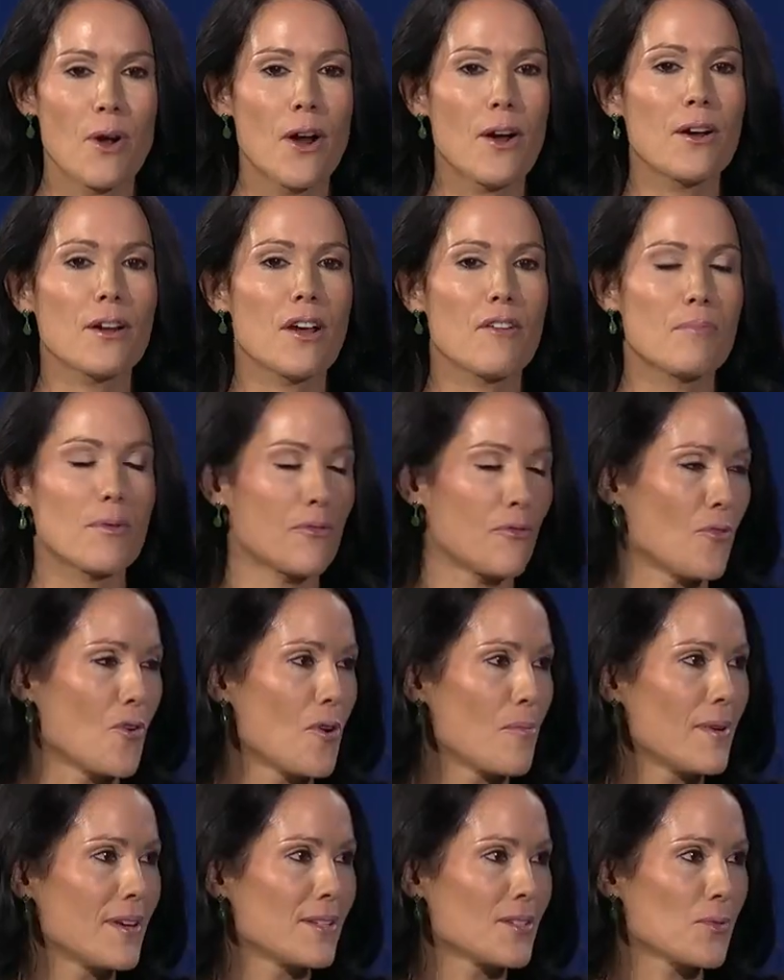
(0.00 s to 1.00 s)
part of
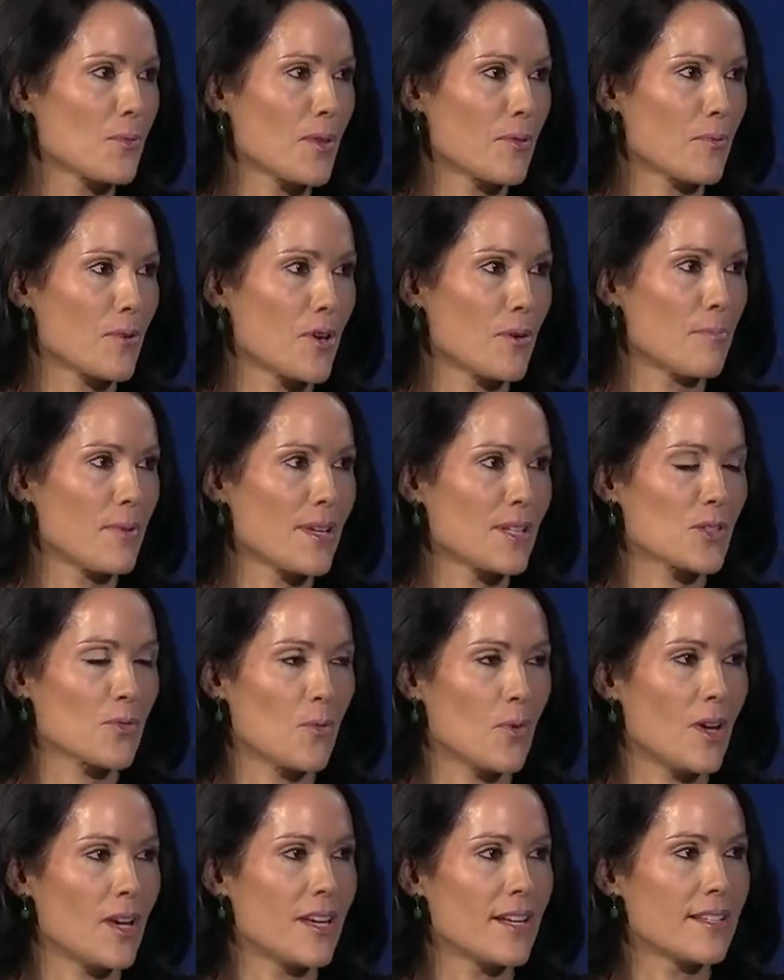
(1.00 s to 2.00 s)
performance with purpose
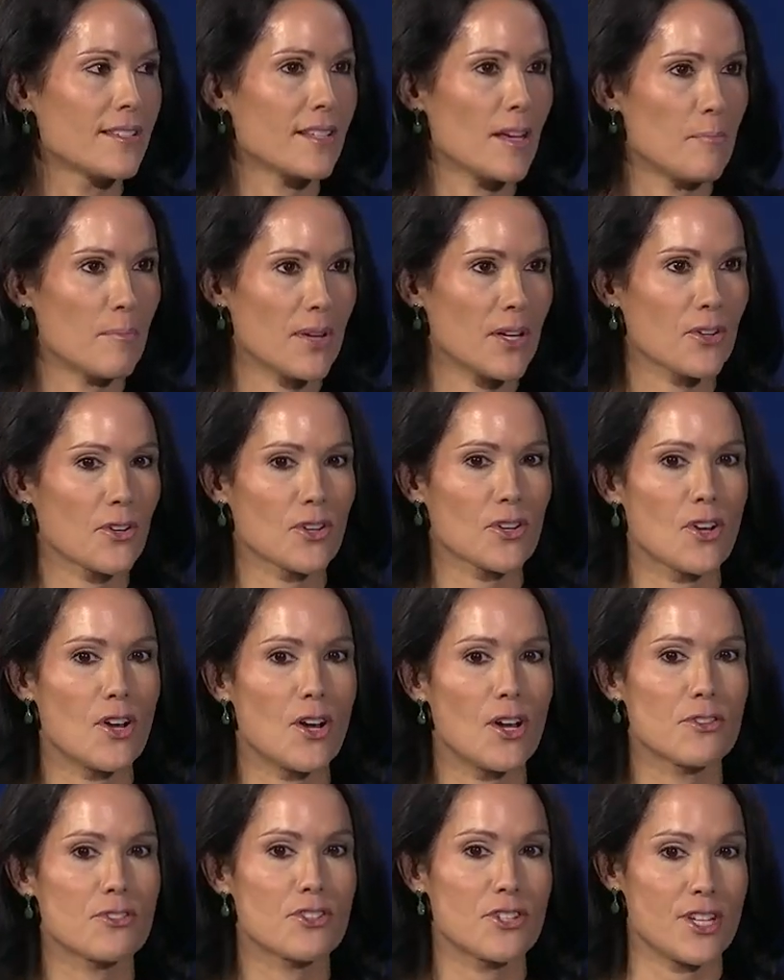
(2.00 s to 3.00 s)
was a pillar
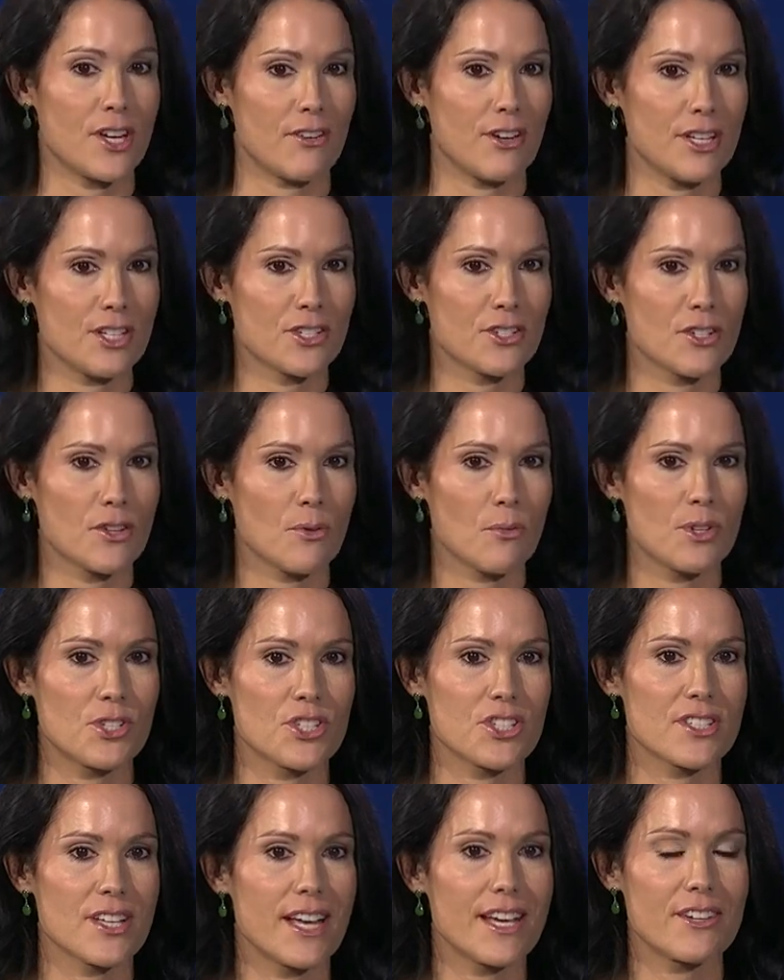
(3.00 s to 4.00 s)
called Cherish, which,
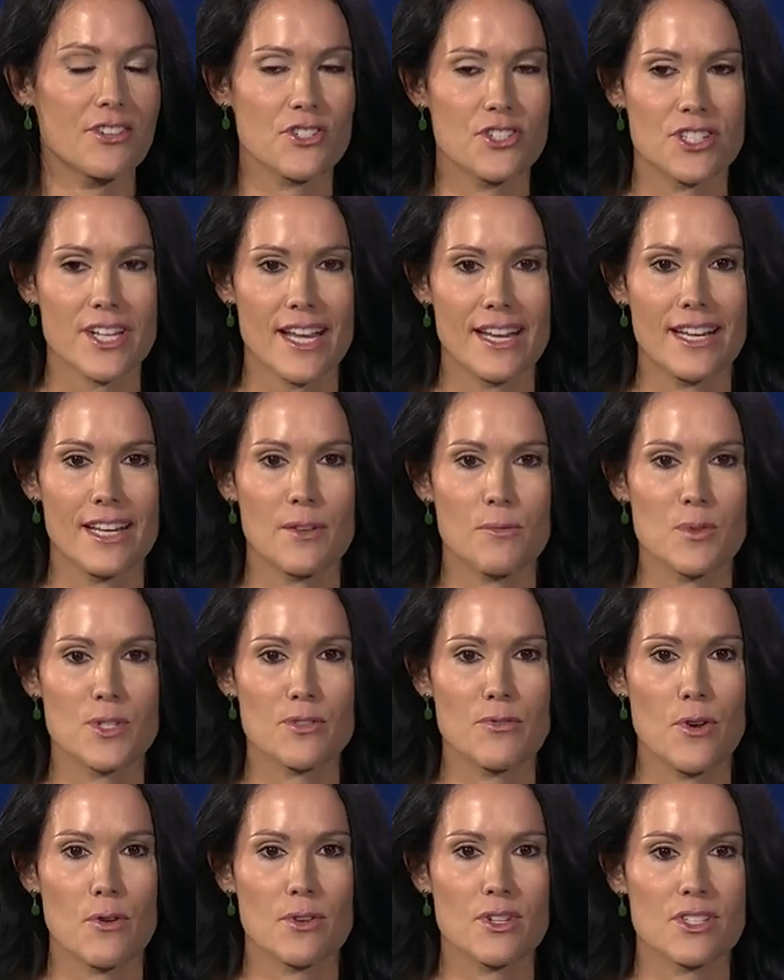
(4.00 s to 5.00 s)
as I understand it, was
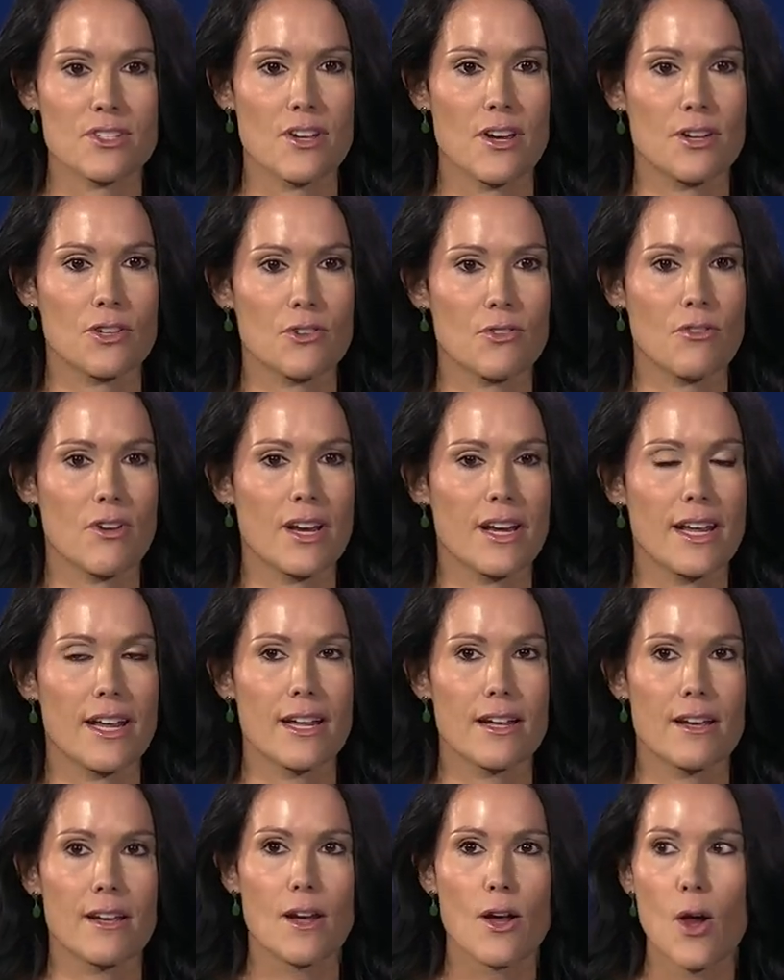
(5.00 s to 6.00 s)
focused on
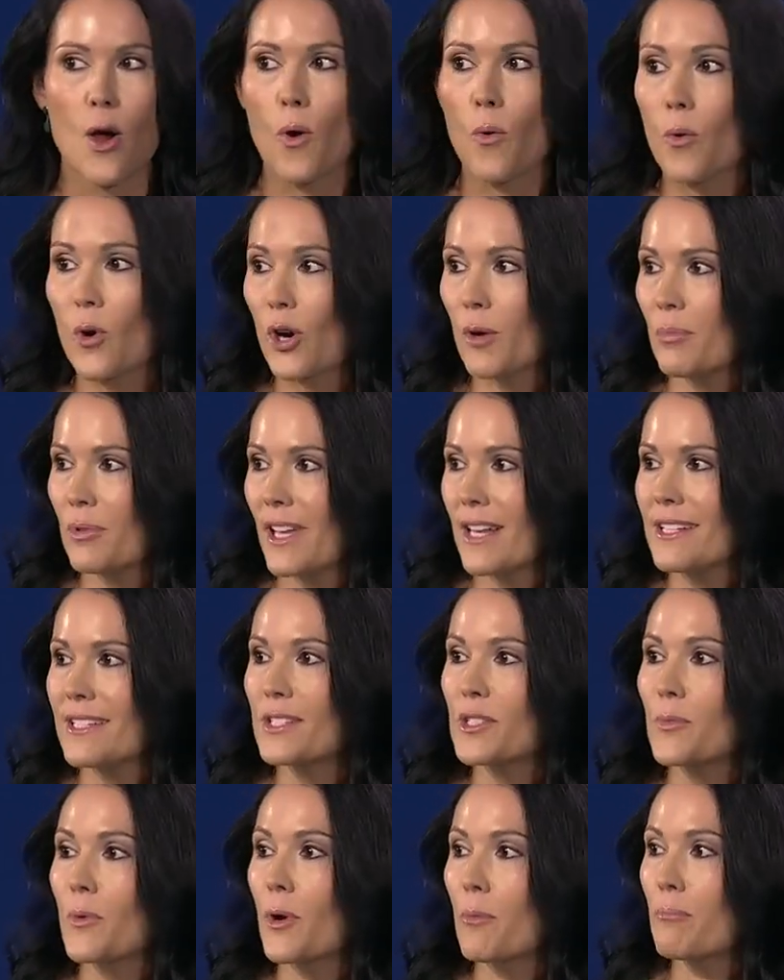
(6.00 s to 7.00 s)
creating
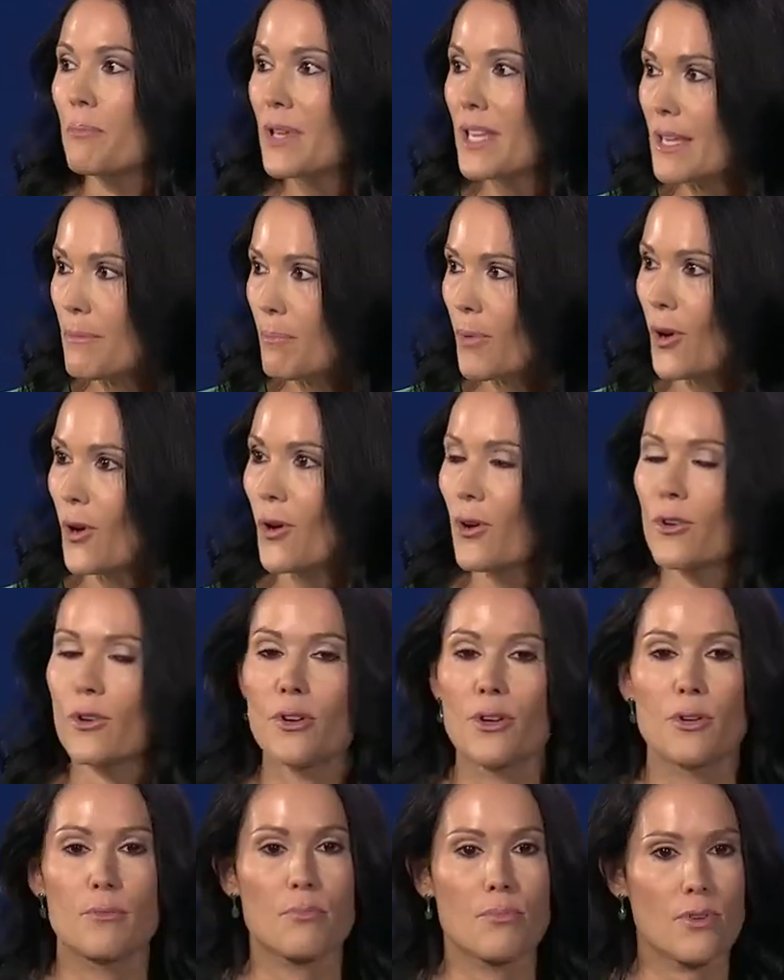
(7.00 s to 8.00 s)
workplaces where people
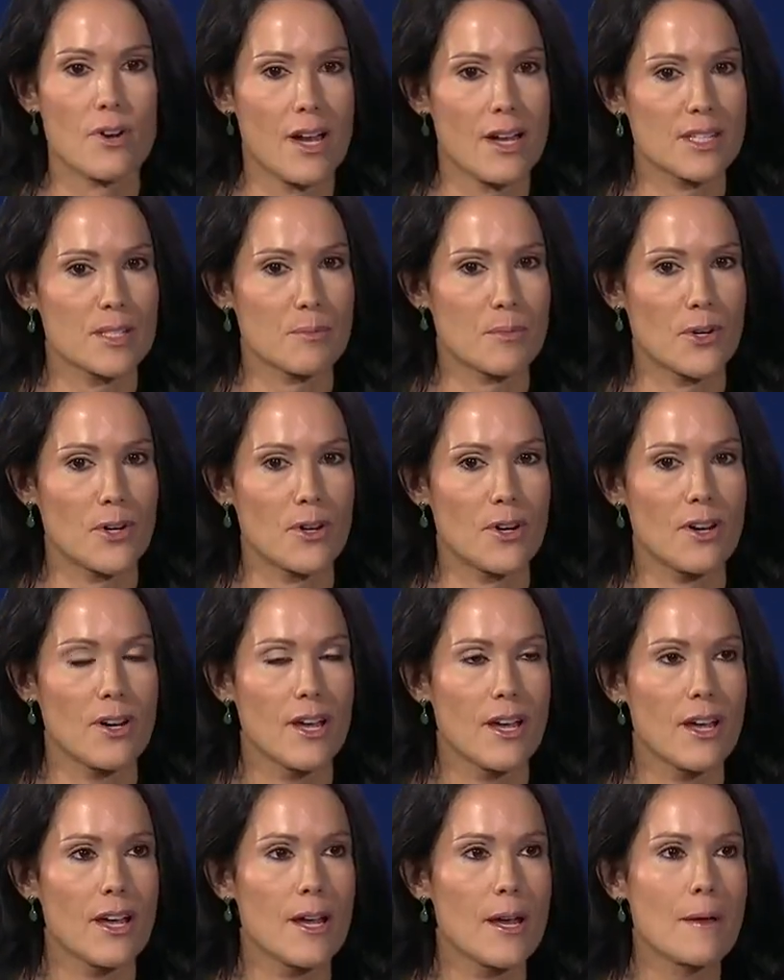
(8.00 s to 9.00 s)
could prosper.
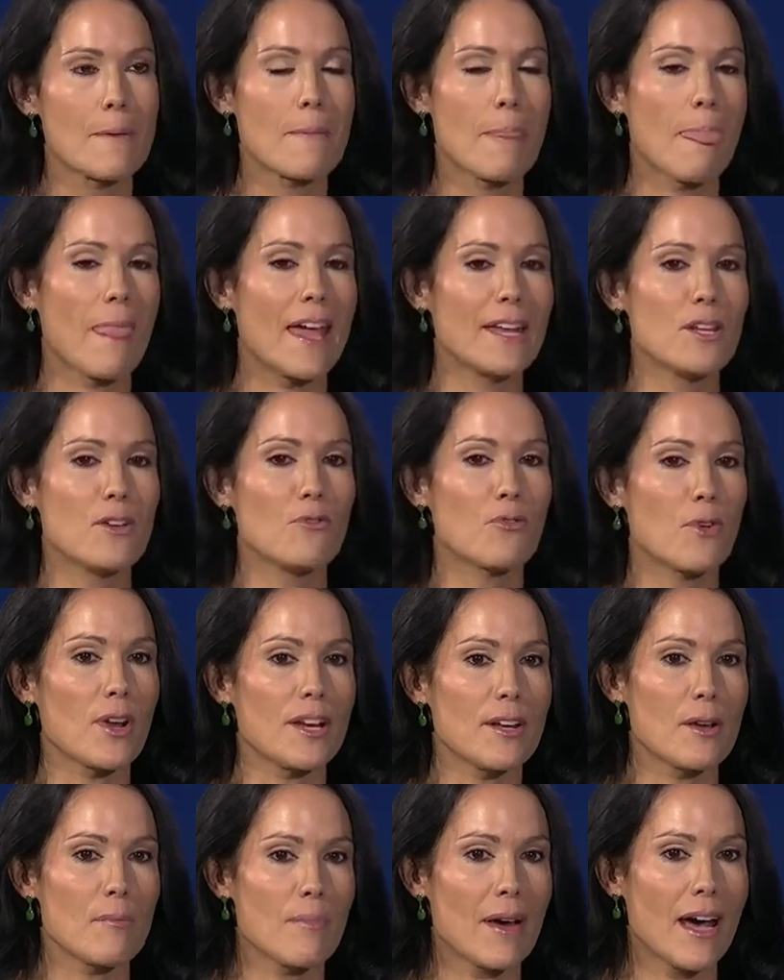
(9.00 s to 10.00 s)
And you've
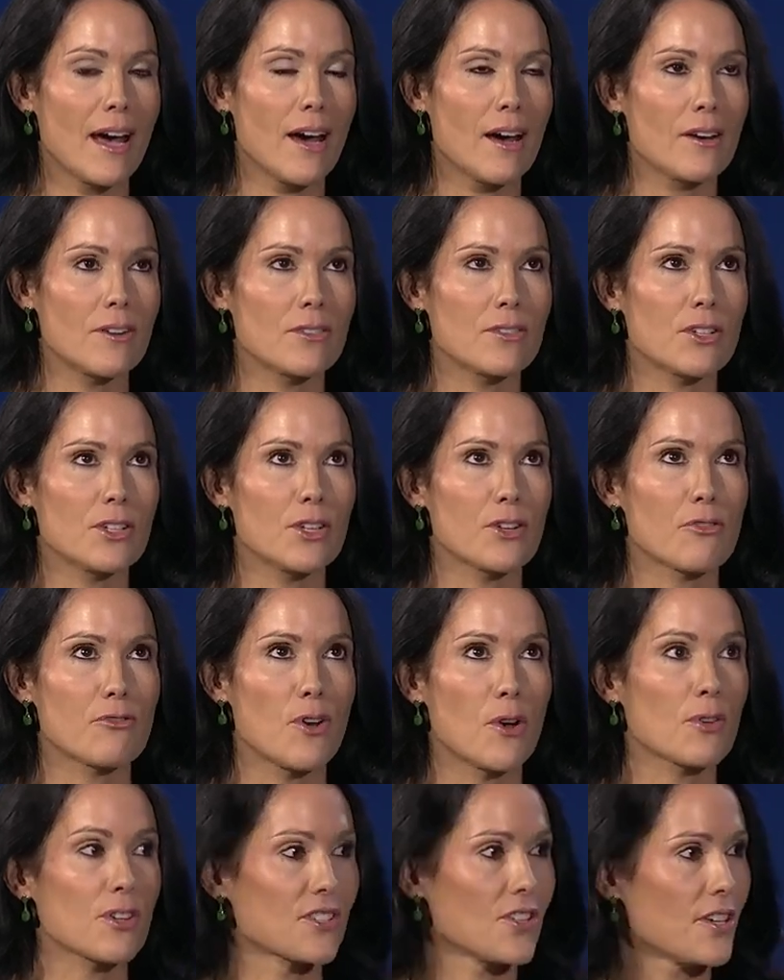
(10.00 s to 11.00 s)
written about your
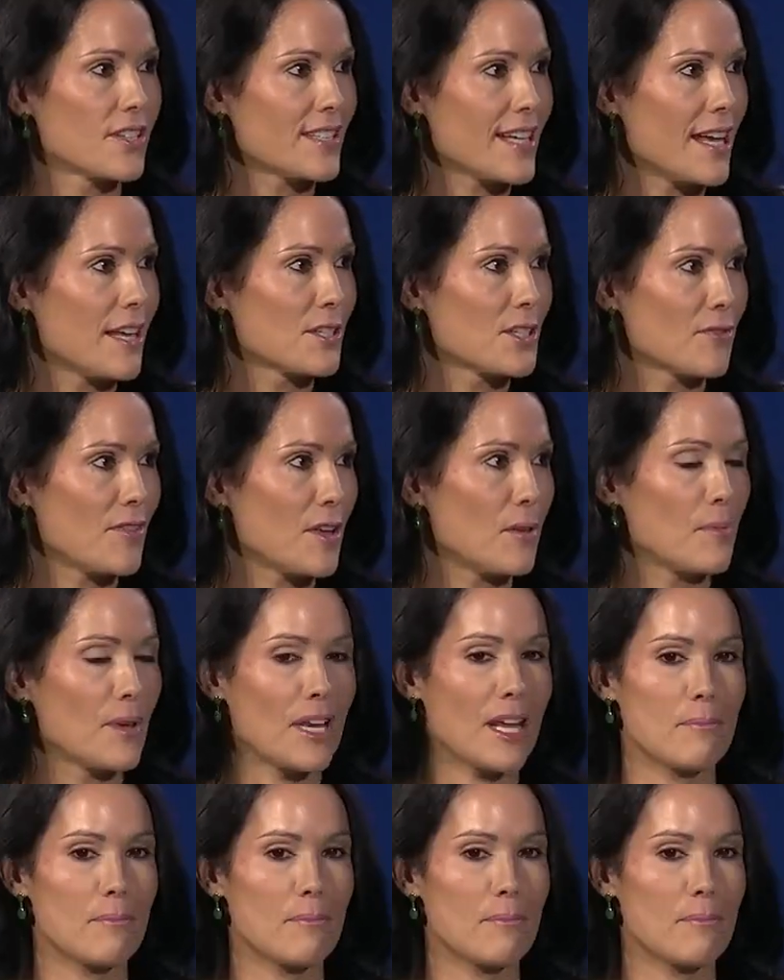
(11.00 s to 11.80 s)
focus on talent development